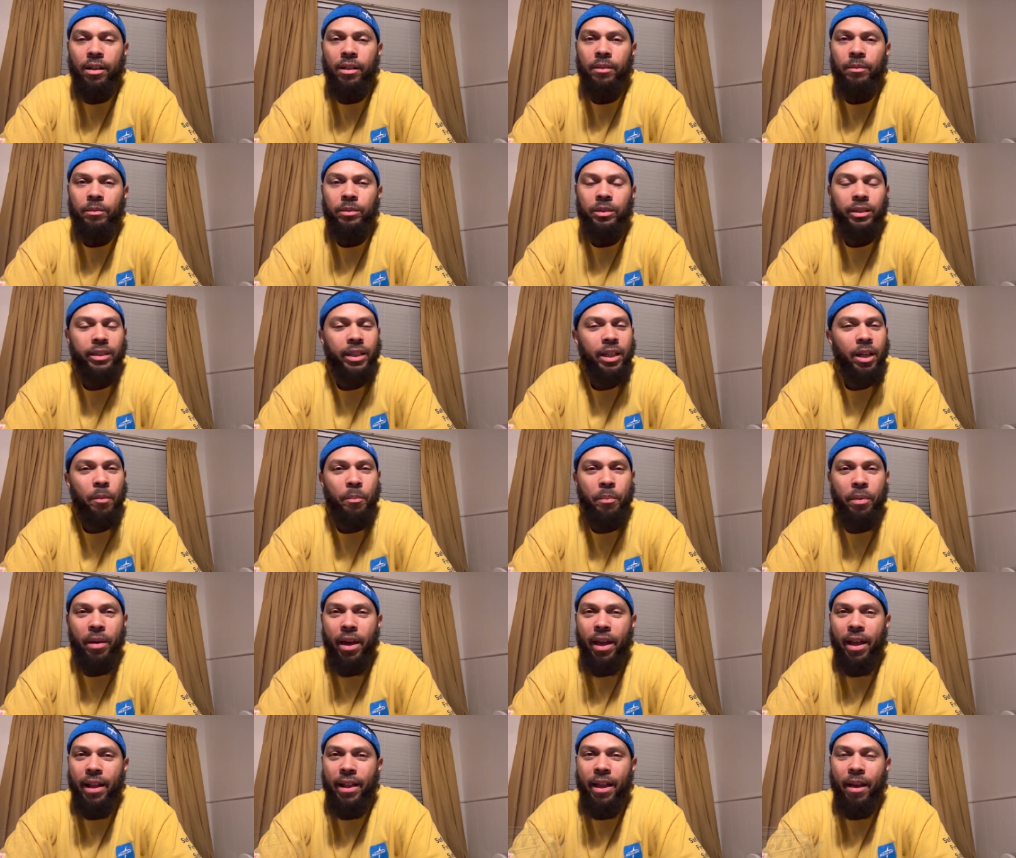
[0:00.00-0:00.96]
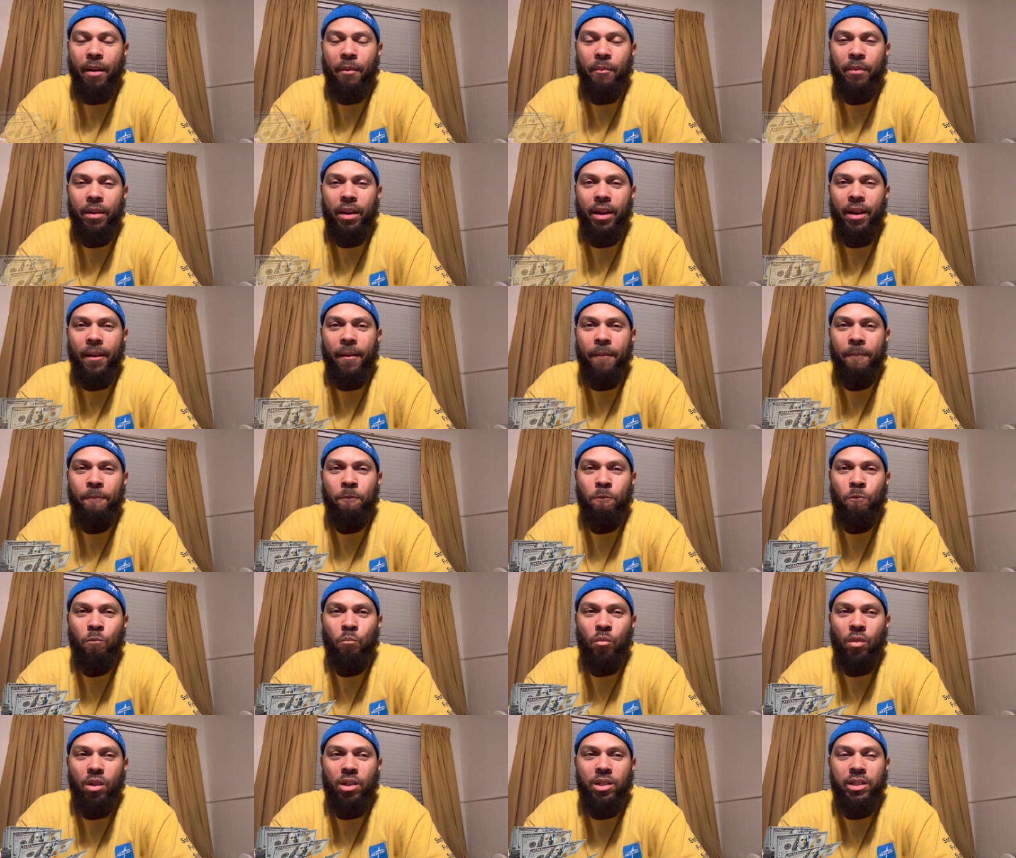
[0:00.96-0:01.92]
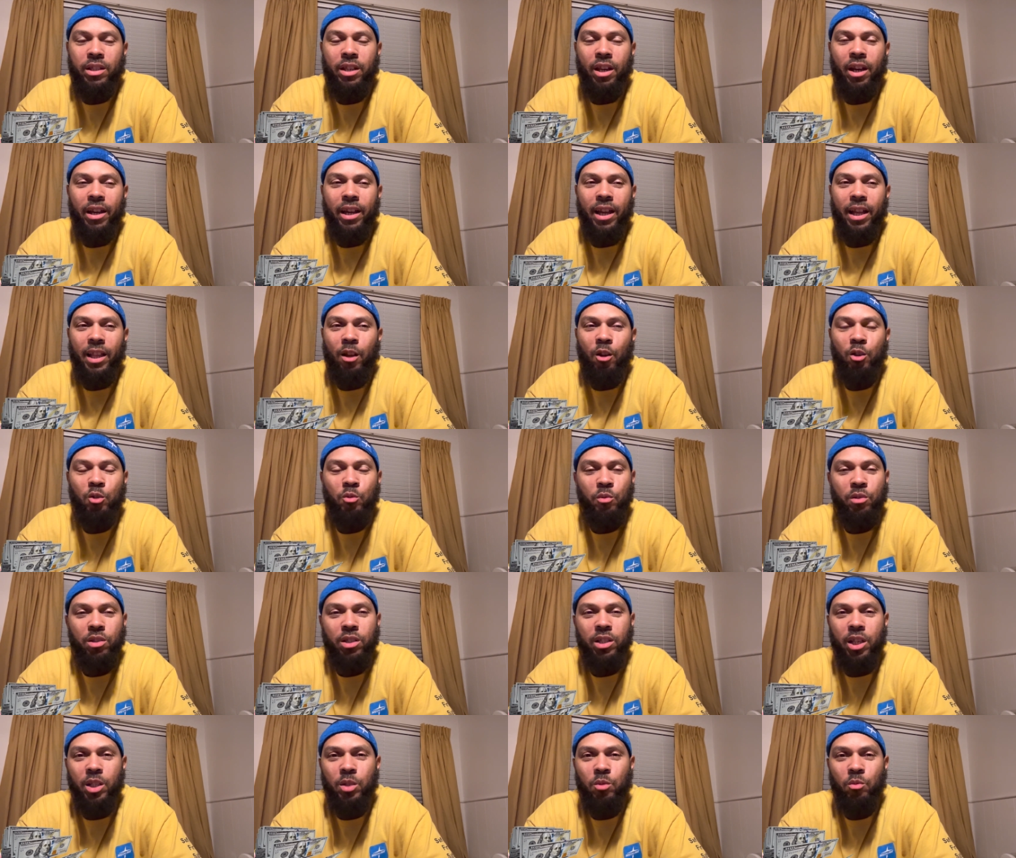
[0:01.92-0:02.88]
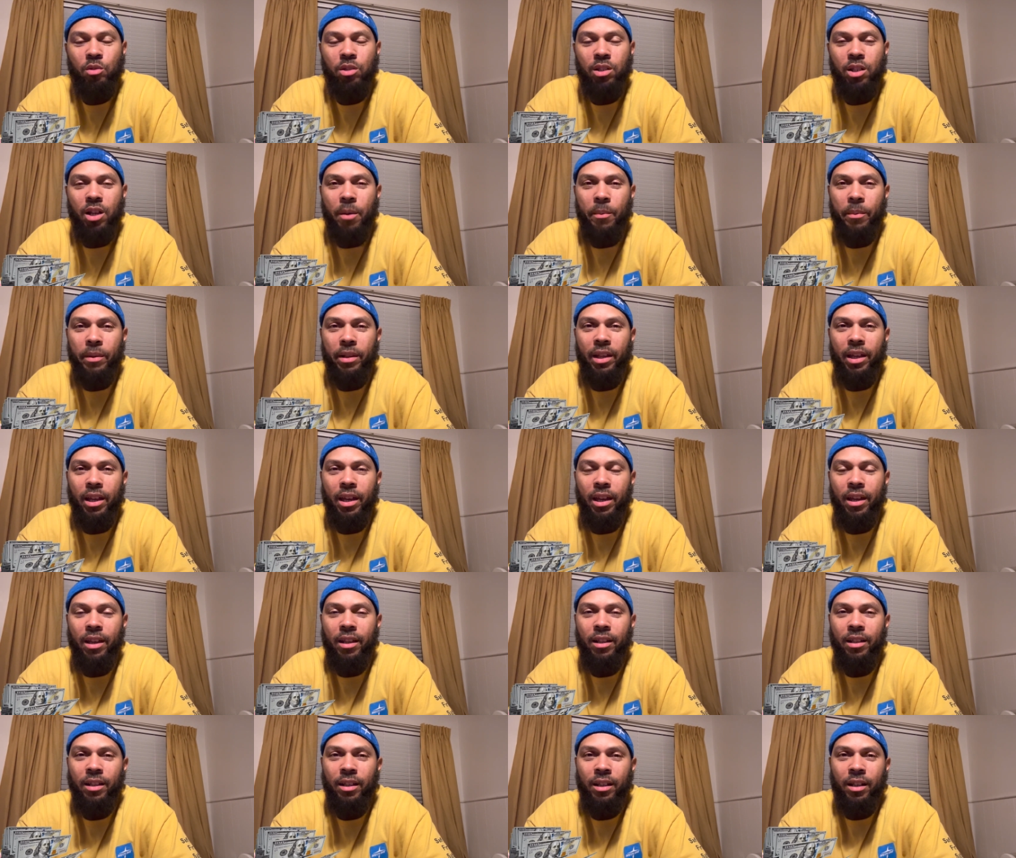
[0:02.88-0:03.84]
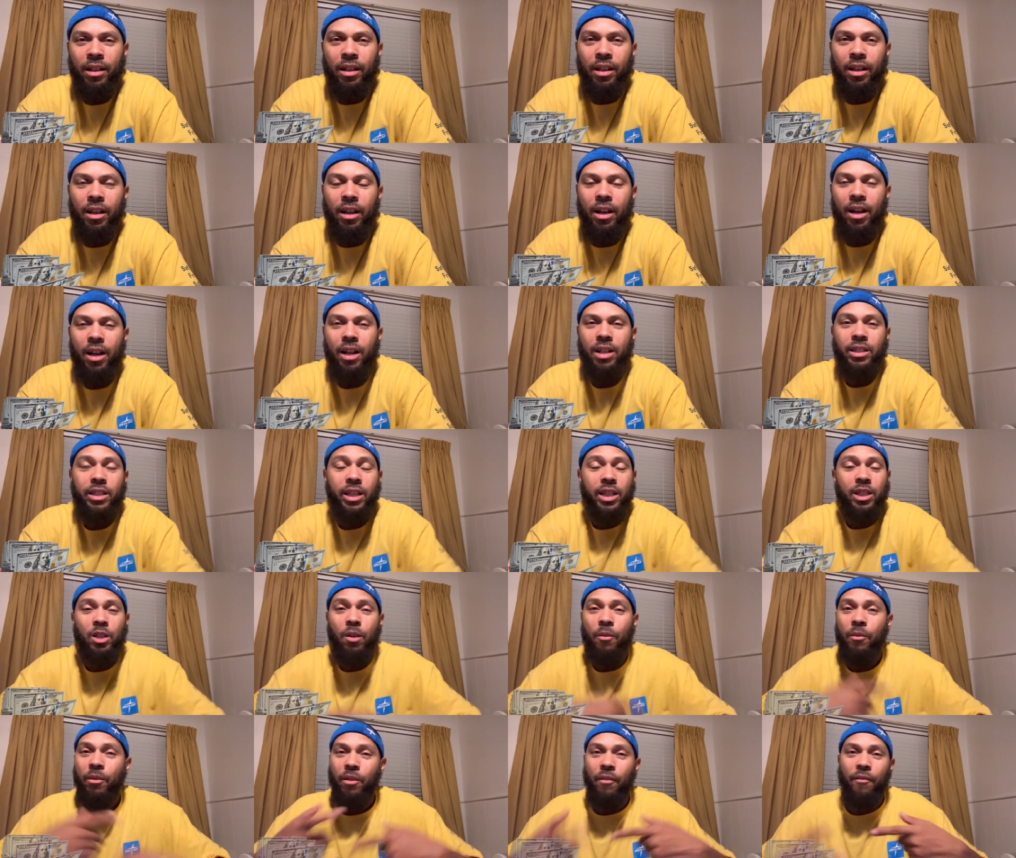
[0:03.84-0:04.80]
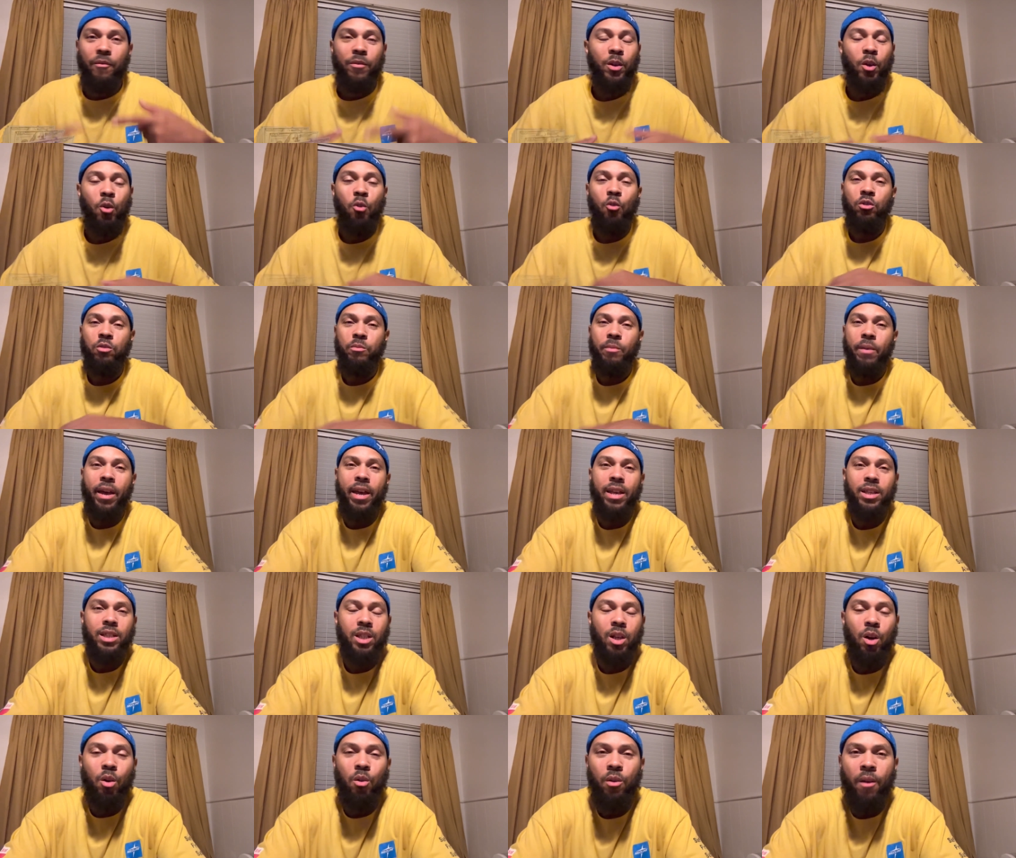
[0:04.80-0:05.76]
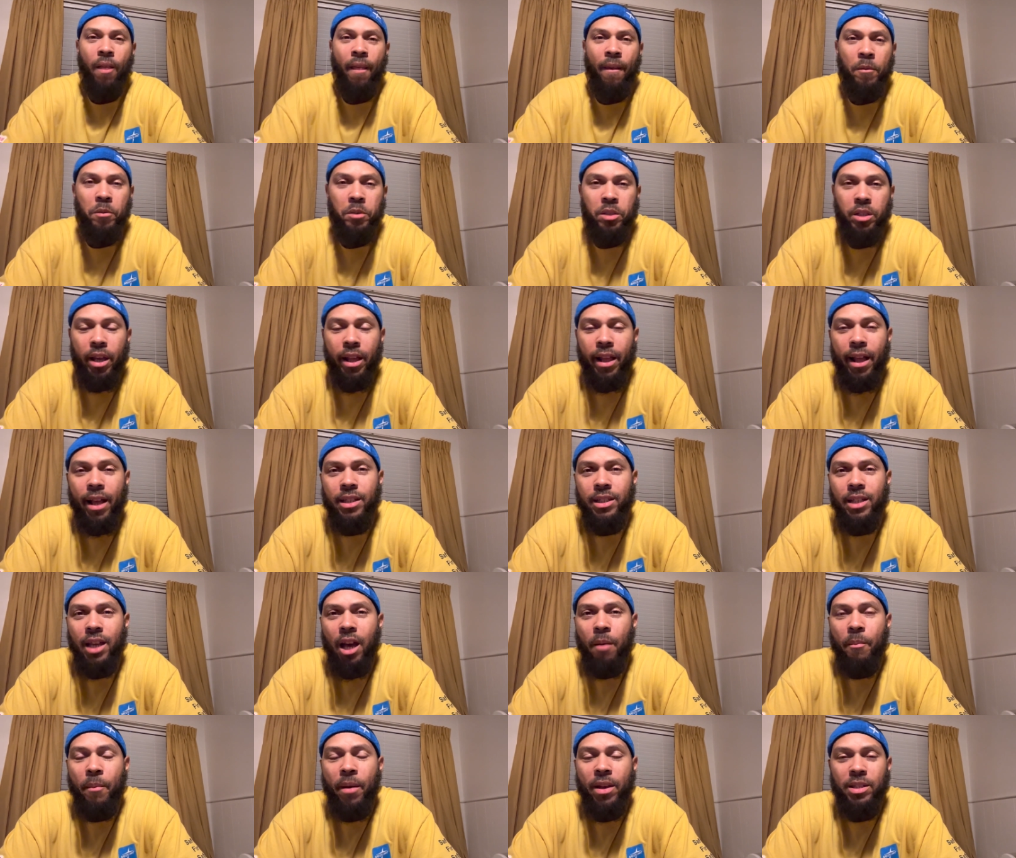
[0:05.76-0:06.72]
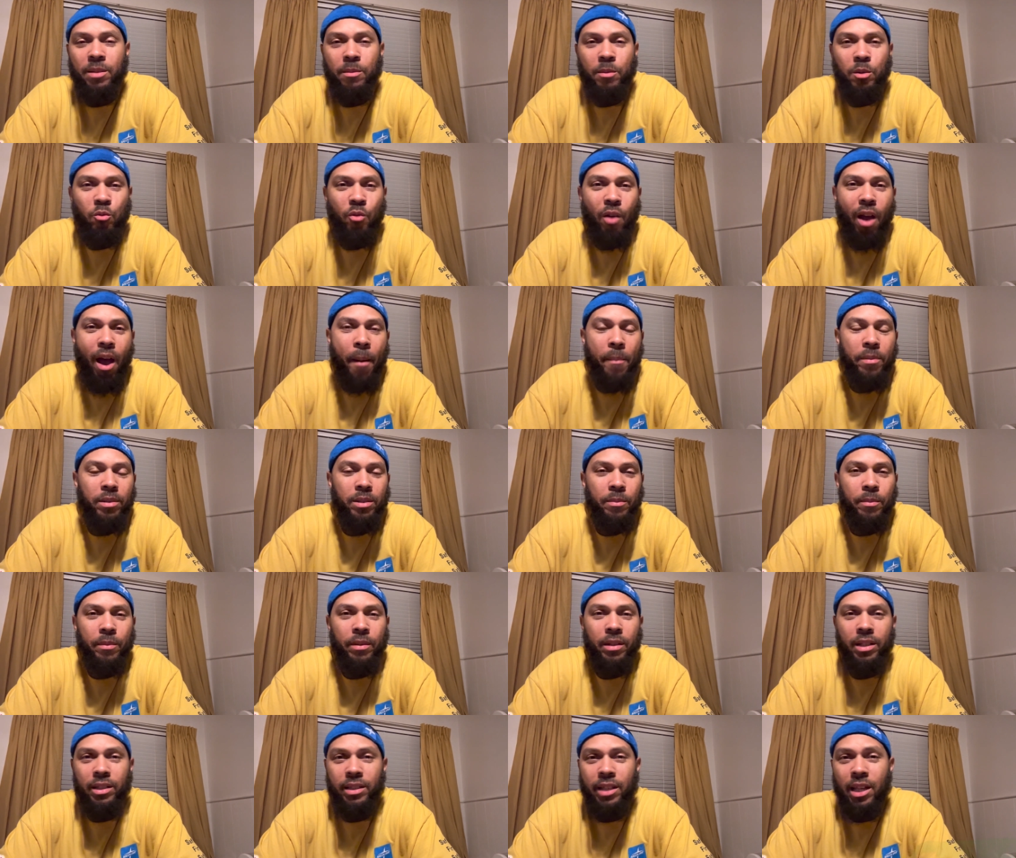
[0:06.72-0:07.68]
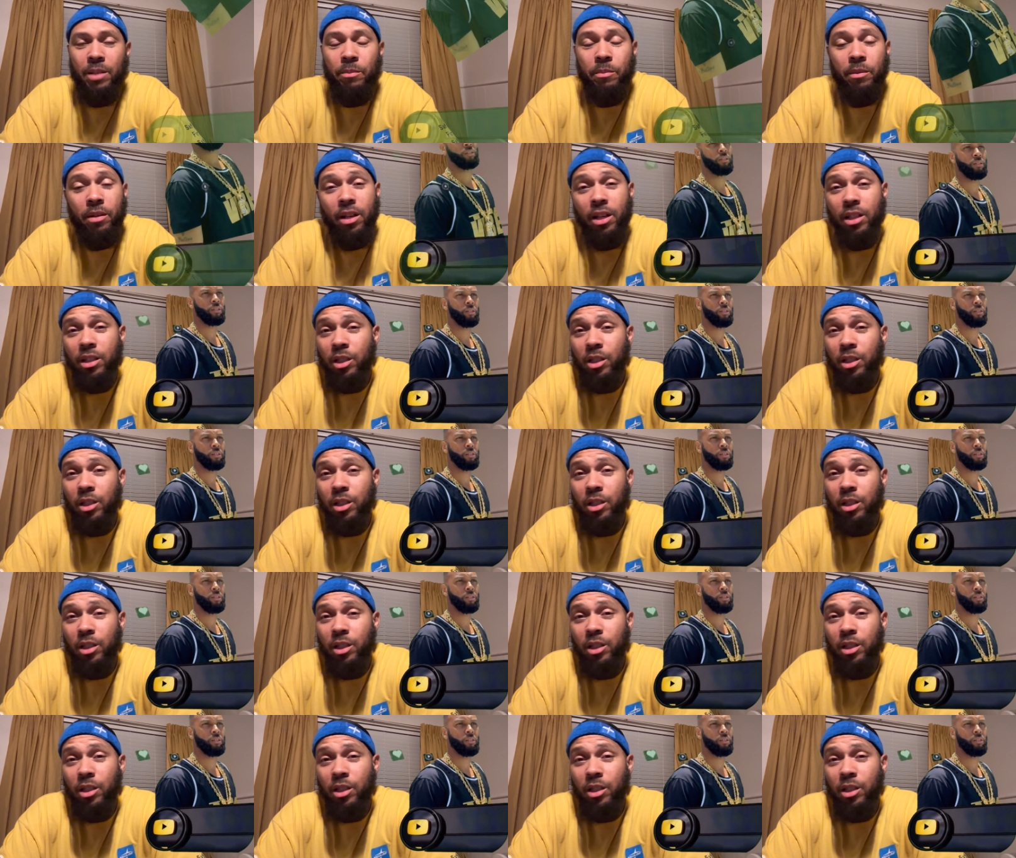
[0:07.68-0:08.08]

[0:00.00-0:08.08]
Still paying out, man. Still got those residuals coming in just over the views, man. So shout out to all my subscribers, because that's because